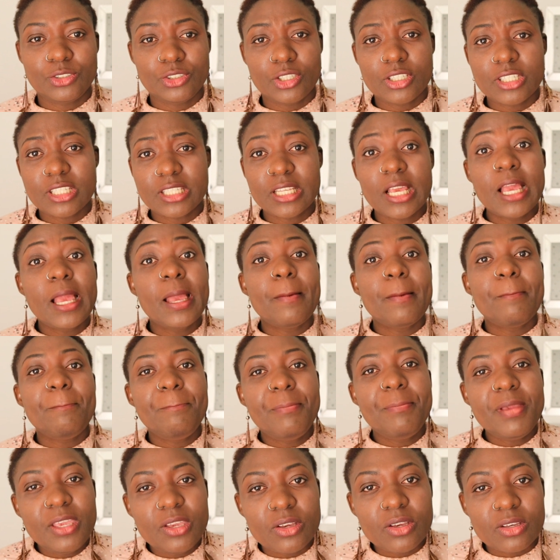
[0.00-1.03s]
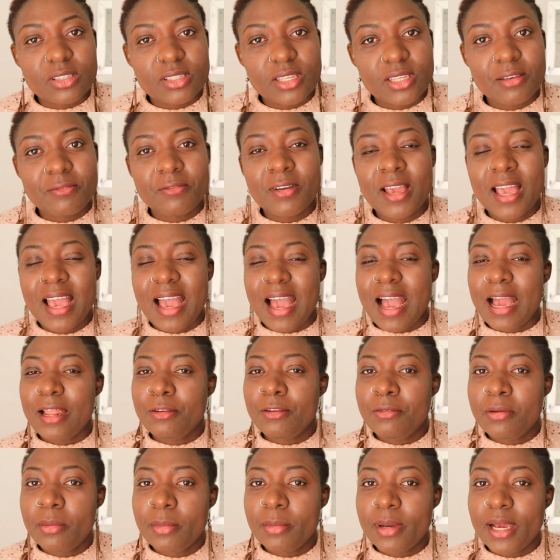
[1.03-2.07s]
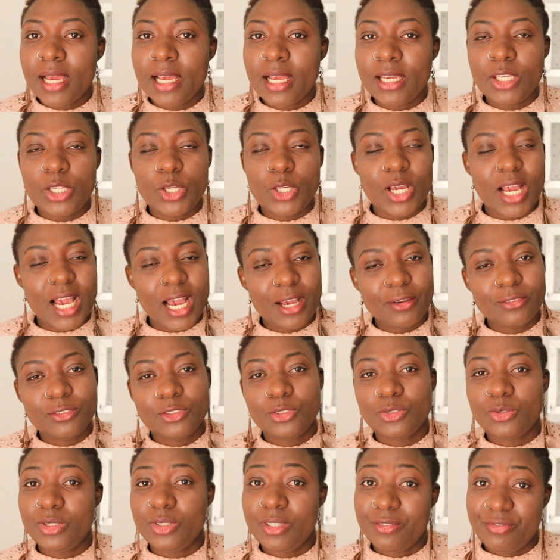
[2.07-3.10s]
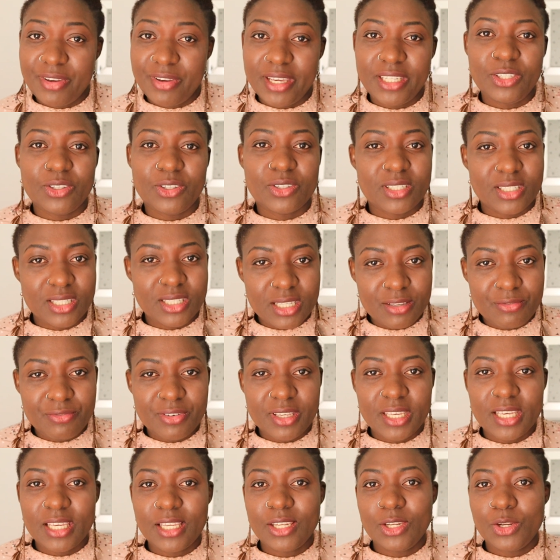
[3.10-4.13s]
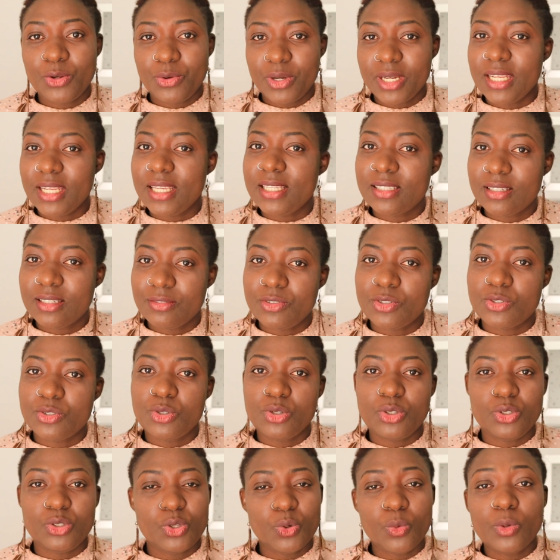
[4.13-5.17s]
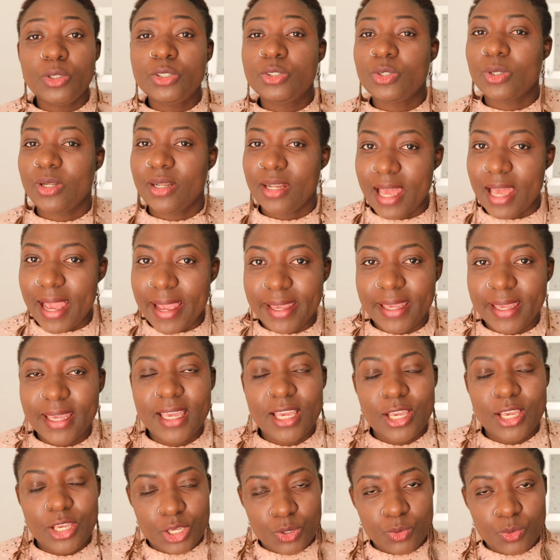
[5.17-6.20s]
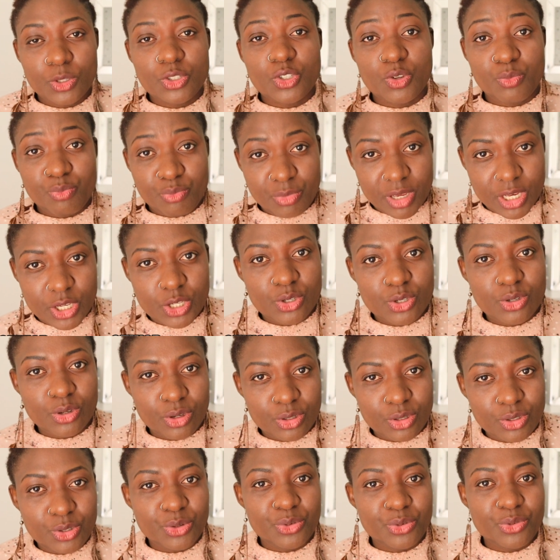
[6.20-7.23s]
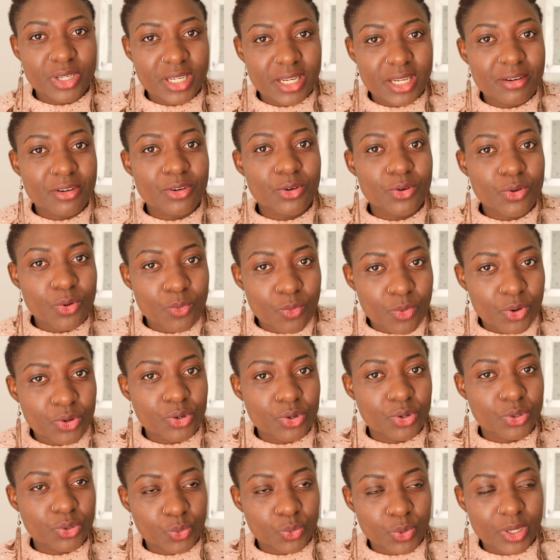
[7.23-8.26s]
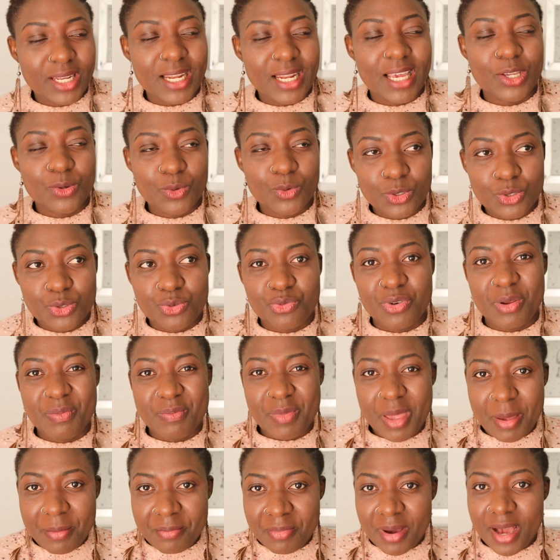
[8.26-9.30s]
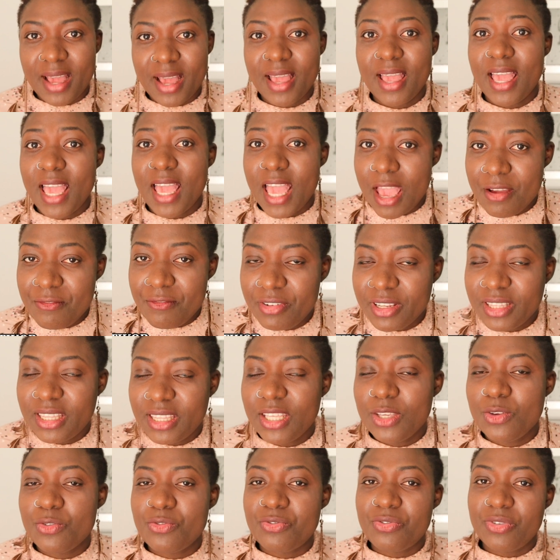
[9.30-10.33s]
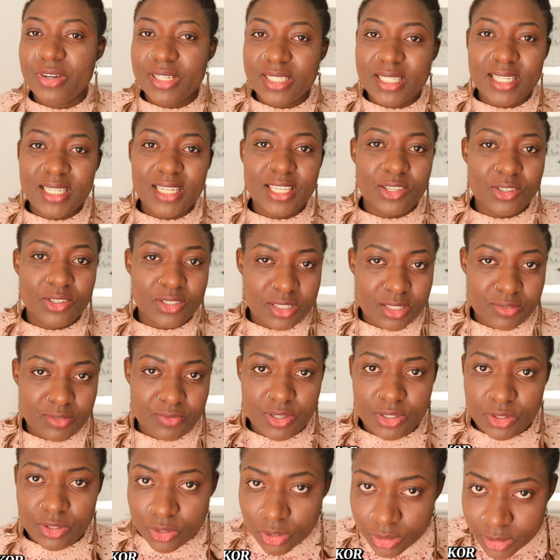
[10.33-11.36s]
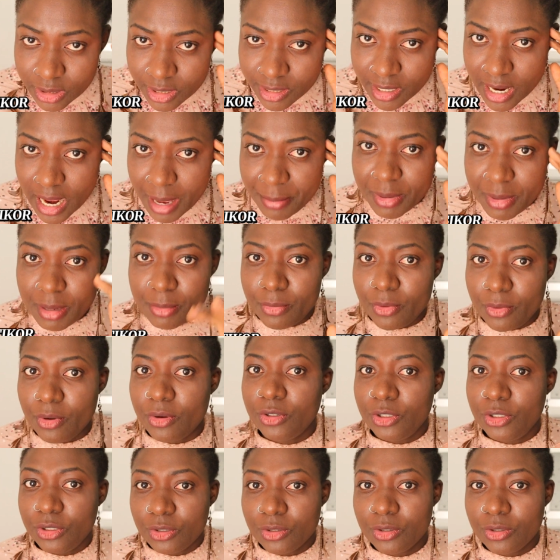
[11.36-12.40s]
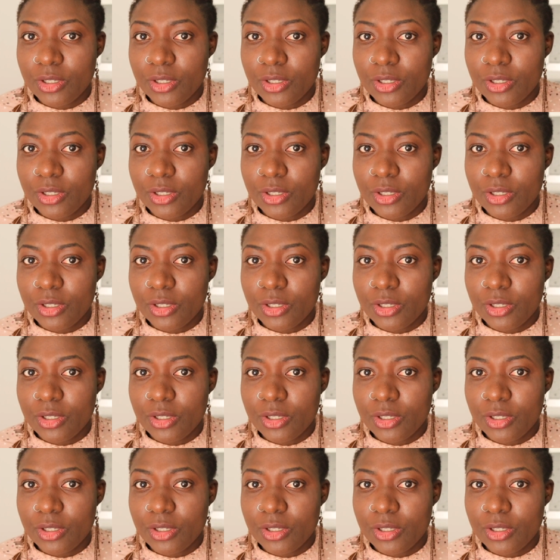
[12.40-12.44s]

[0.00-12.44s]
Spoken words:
So just be yourself. And remember, you have to defend your CV during the interview. So you don't want to lie. You want to make sure you really know what you're doing and you want to remember everything you've written in your CV. Not cramming, but